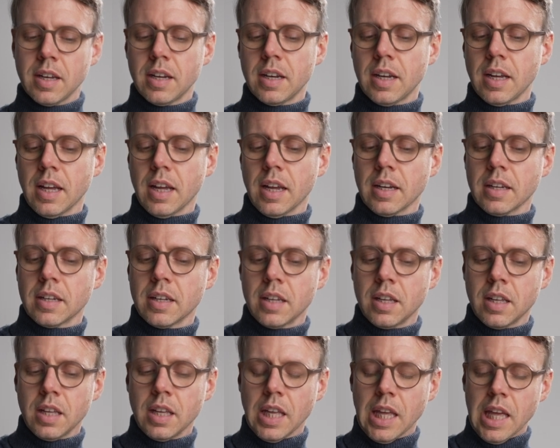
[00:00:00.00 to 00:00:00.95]
that
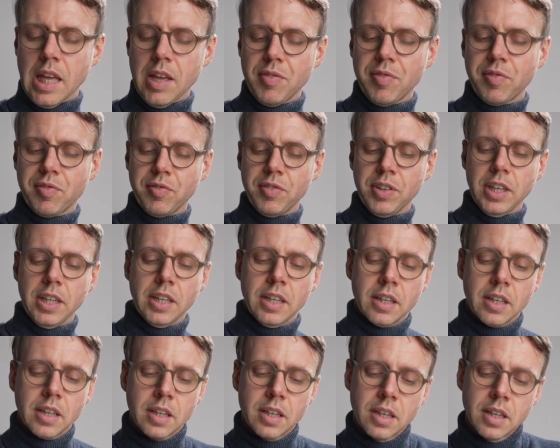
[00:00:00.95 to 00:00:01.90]
if
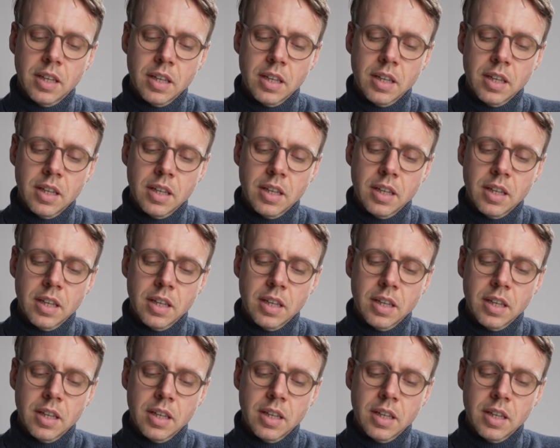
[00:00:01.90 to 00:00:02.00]
we